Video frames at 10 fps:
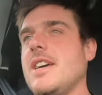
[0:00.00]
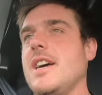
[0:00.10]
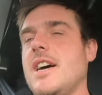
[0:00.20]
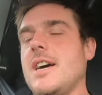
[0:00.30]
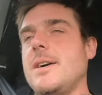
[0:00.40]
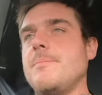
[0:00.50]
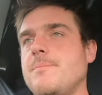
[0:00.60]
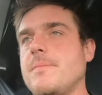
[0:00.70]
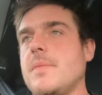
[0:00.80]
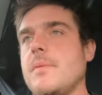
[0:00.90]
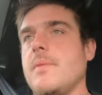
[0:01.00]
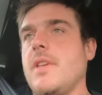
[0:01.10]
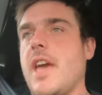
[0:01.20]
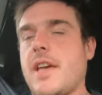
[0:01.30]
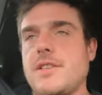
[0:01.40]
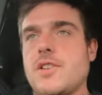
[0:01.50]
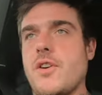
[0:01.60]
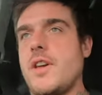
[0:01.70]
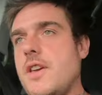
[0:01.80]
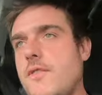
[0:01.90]
Um, yeah,
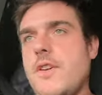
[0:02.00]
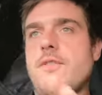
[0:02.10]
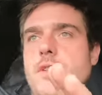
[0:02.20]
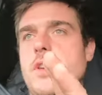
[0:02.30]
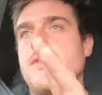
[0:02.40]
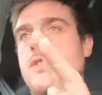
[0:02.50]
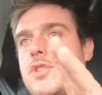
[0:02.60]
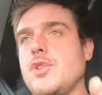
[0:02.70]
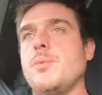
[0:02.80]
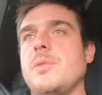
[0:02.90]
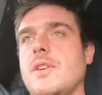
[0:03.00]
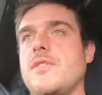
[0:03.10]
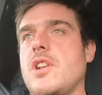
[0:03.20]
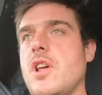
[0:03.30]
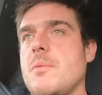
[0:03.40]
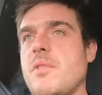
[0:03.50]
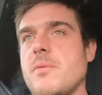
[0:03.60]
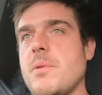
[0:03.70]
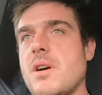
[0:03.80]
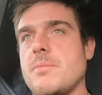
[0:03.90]
sorry. If, if, if you're stupid enough to climb over
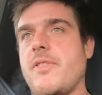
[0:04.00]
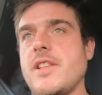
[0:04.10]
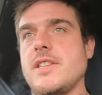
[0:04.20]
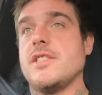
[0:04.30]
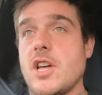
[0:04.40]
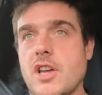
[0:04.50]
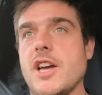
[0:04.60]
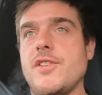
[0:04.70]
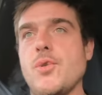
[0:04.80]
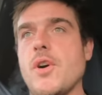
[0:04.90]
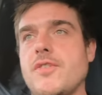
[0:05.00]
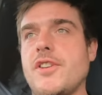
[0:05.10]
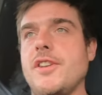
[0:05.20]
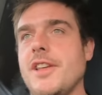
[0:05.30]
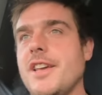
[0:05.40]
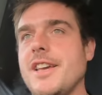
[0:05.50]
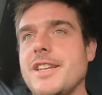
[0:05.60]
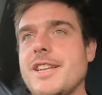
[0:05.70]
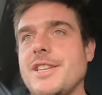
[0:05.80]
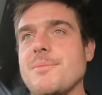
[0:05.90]
barbed fences like I do
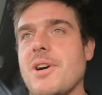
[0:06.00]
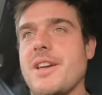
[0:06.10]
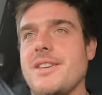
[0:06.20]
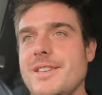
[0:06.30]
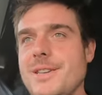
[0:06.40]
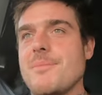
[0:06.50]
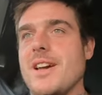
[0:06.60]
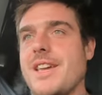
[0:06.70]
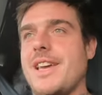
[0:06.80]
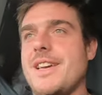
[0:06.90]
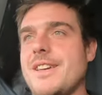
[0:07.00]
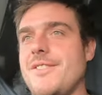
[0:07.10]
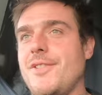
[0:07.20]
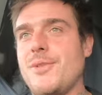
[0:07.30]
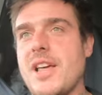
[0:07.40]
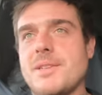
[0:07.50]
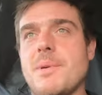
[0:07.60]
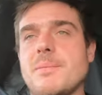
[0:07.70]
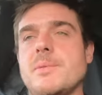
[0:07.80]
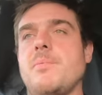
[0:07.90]
often, then you might you might get a few less months.